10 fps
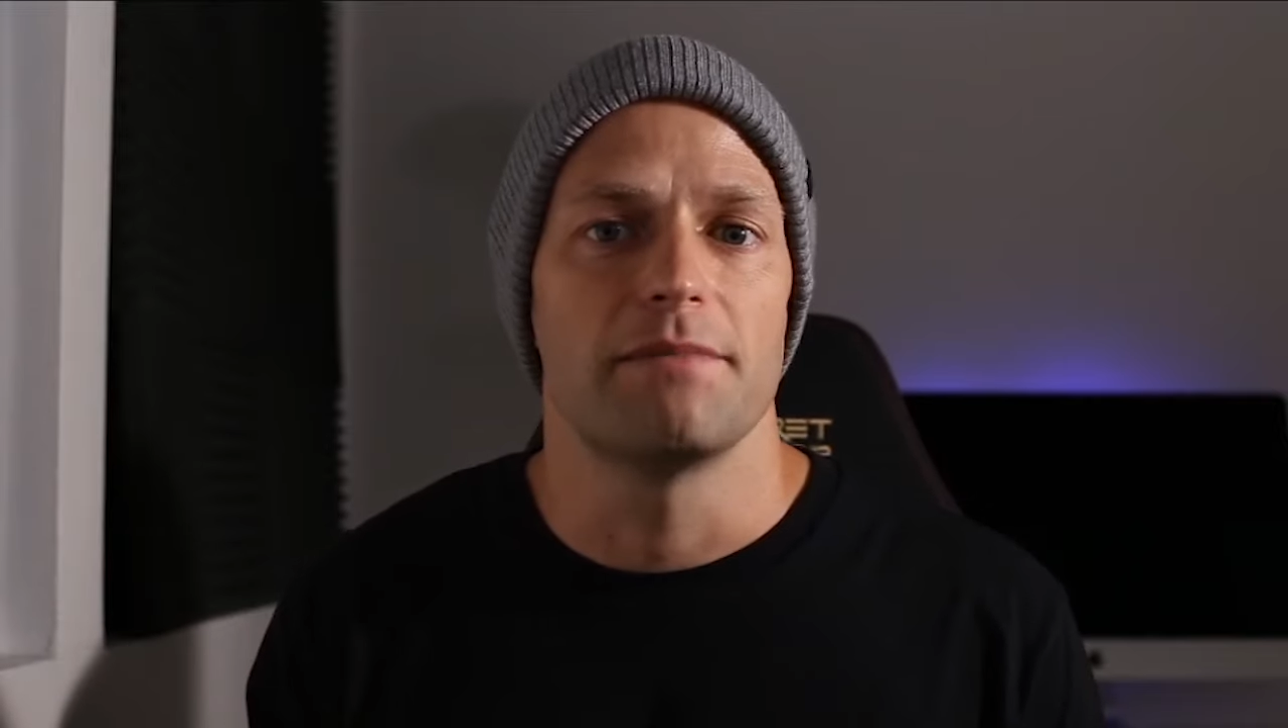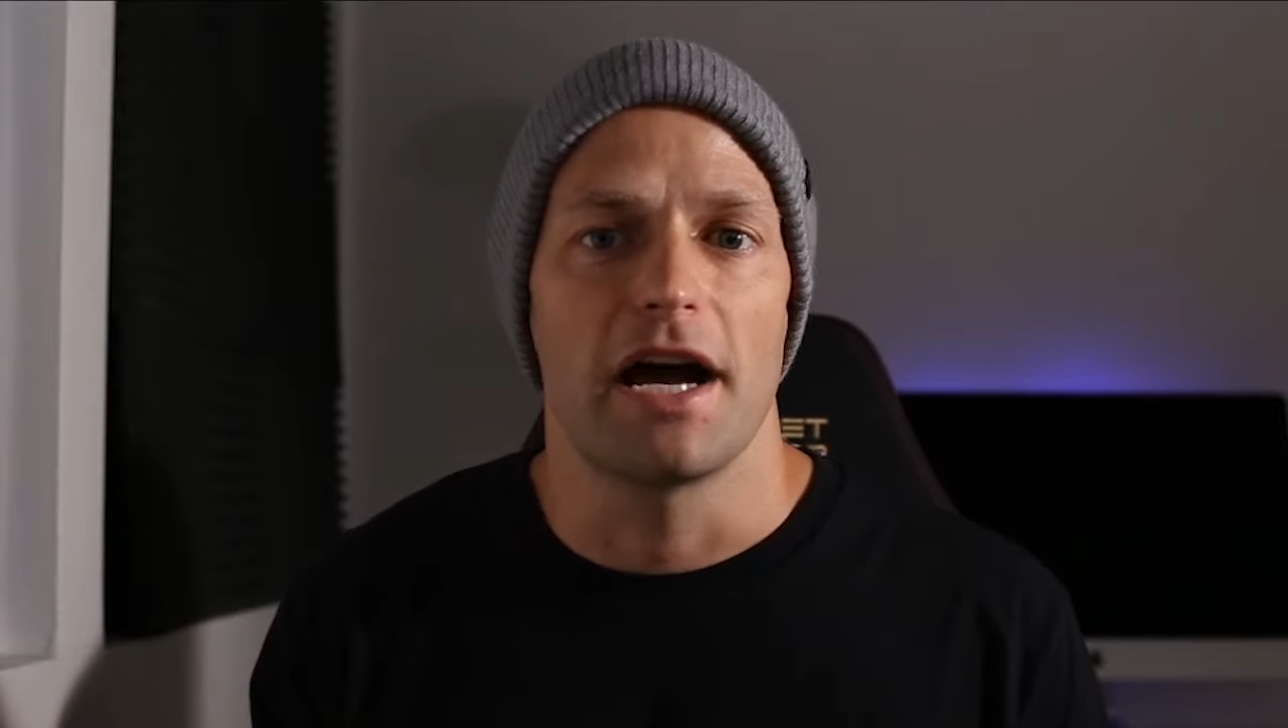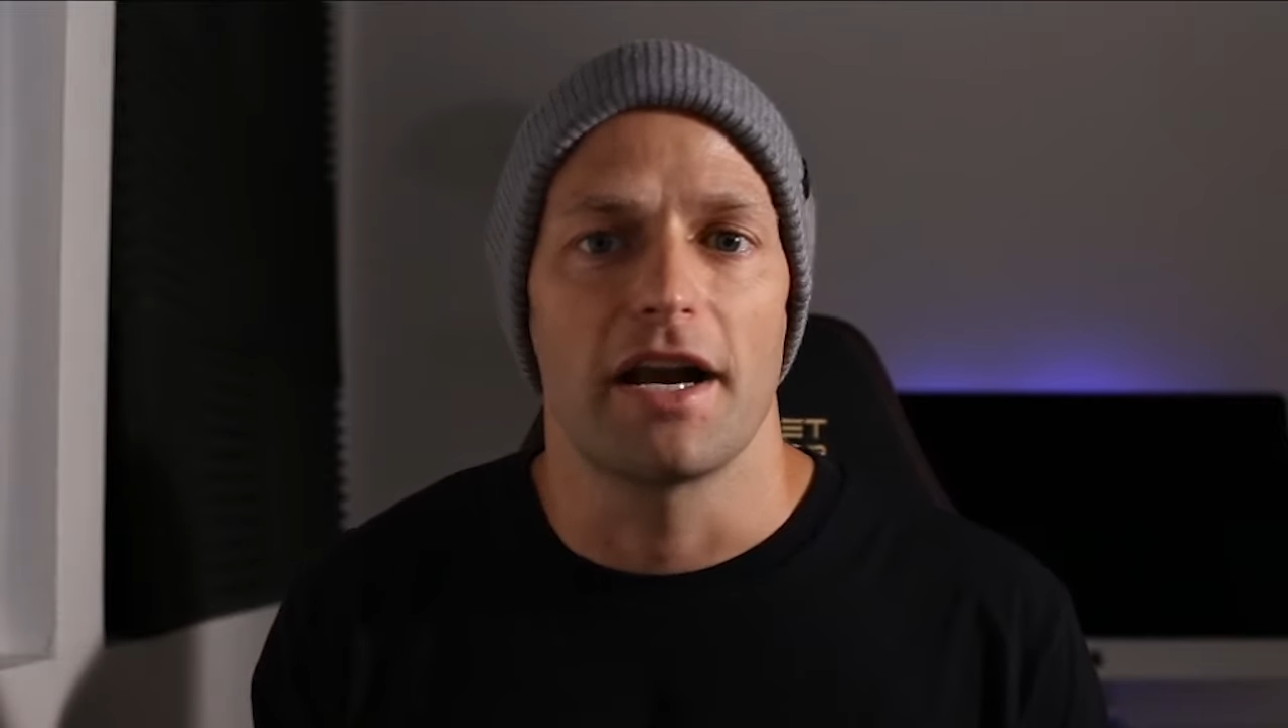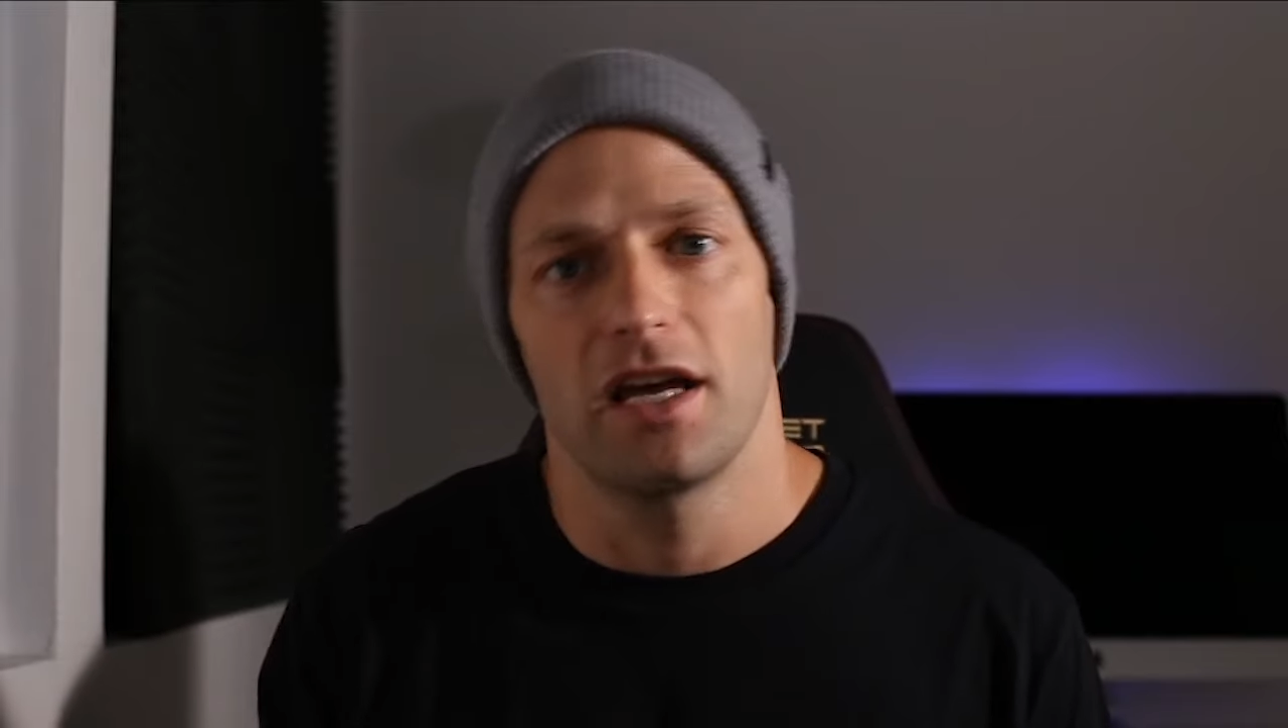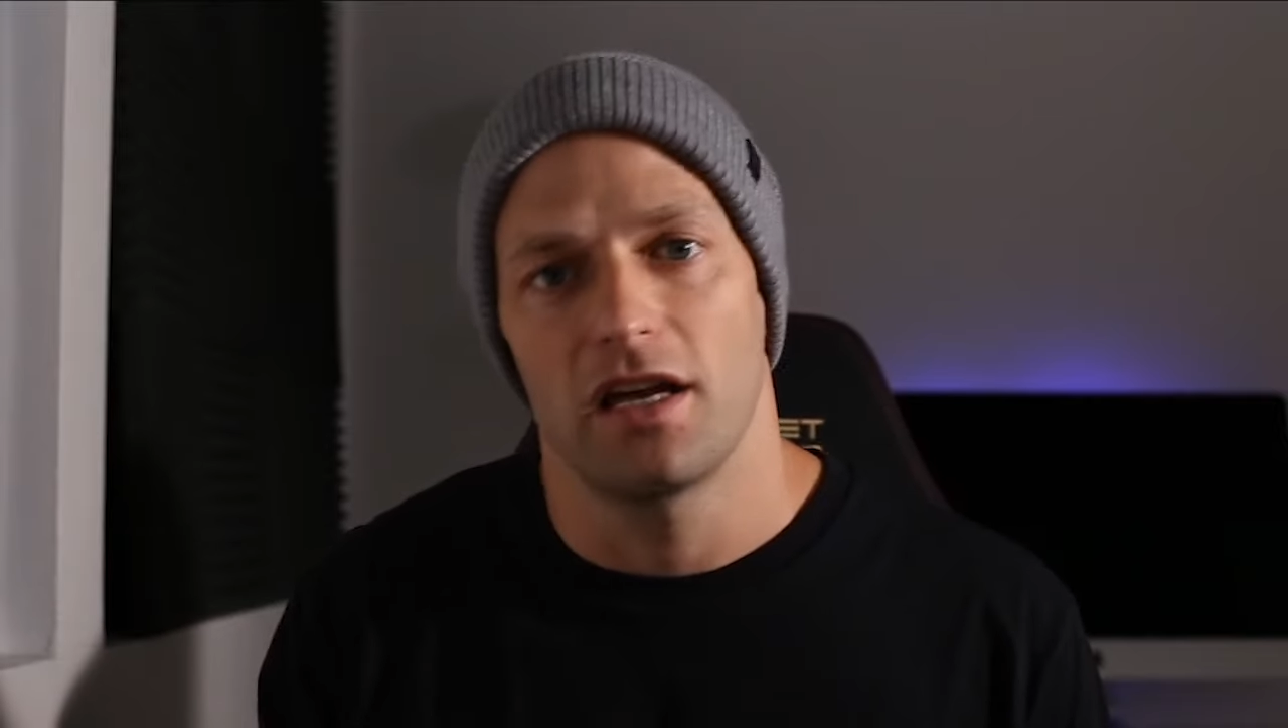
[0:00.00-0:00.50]

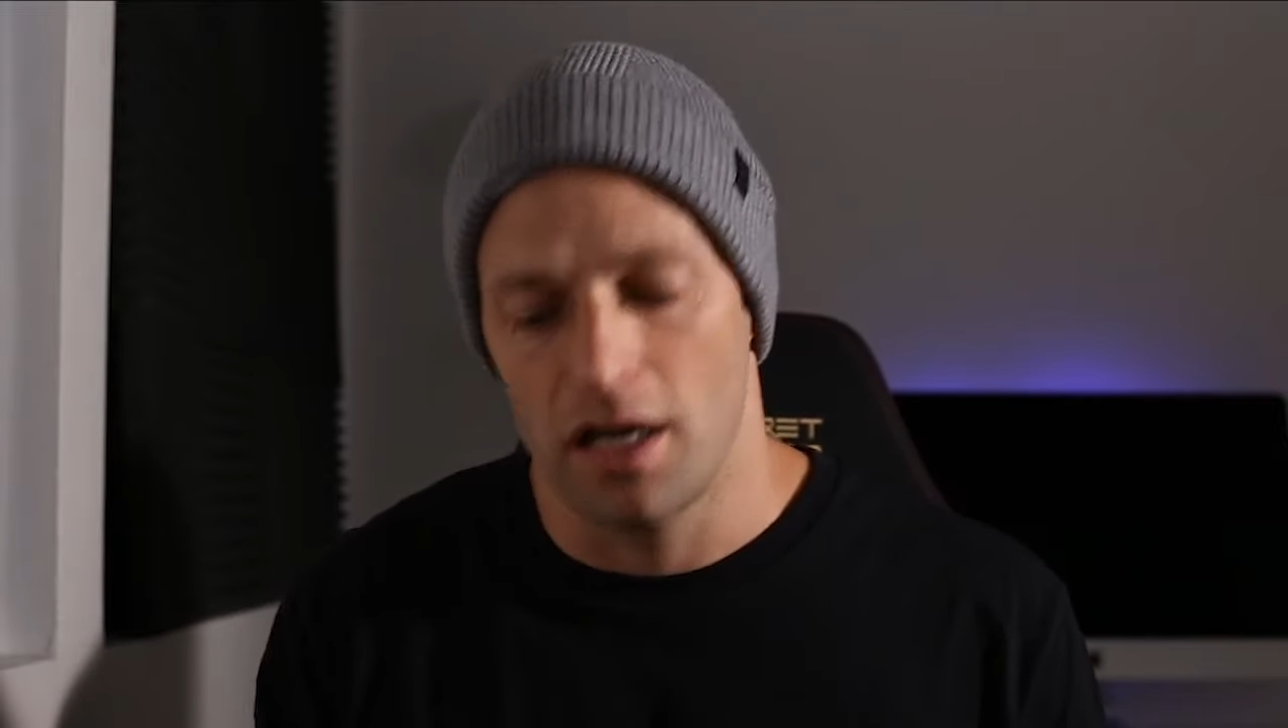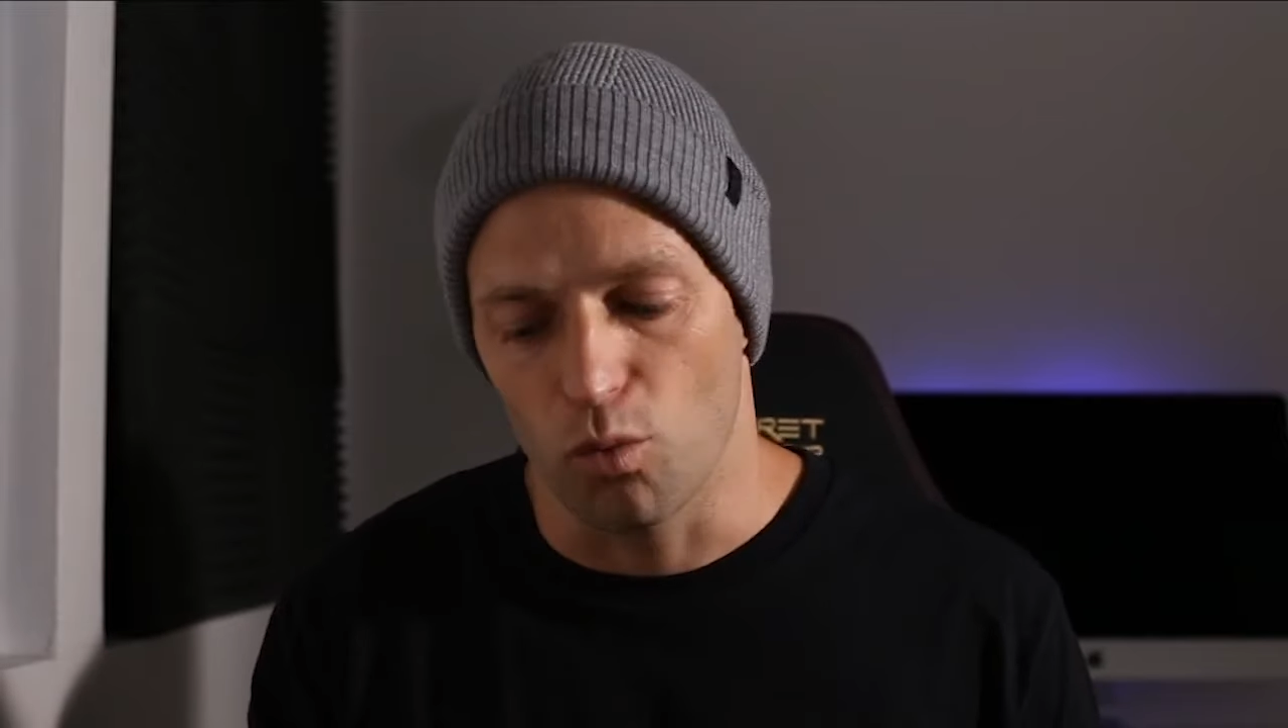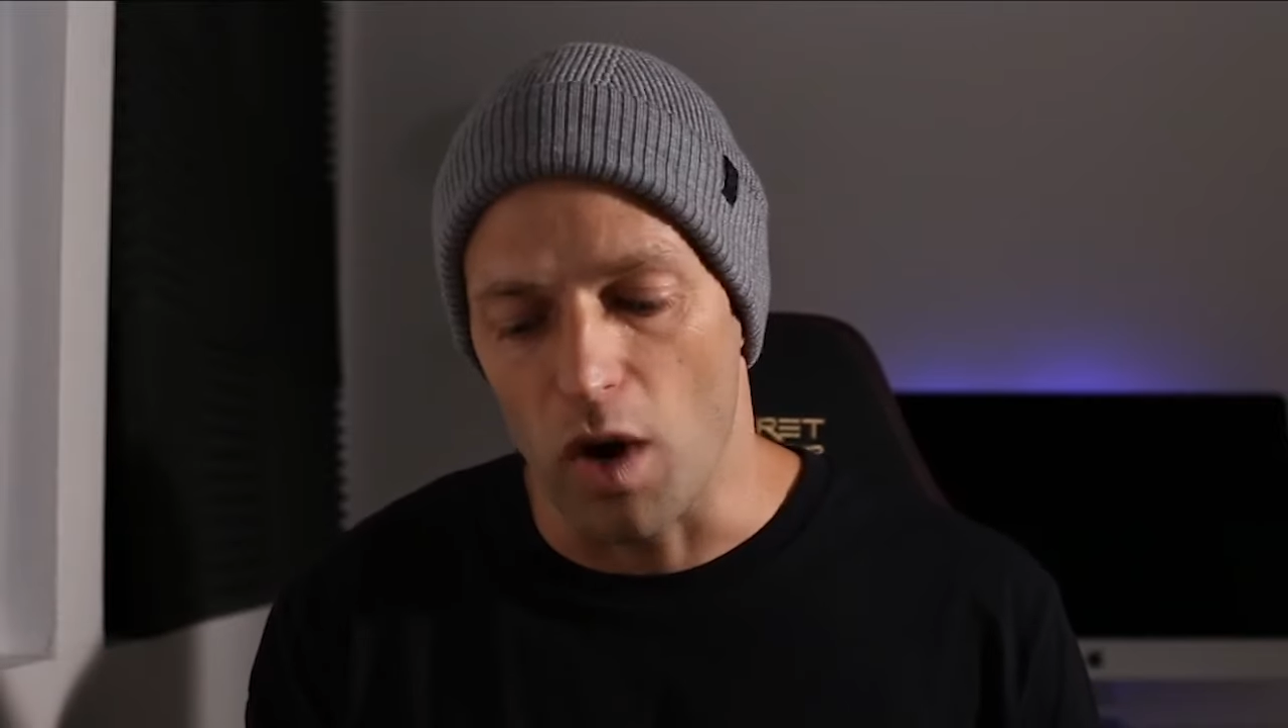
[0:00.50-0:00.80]
about it and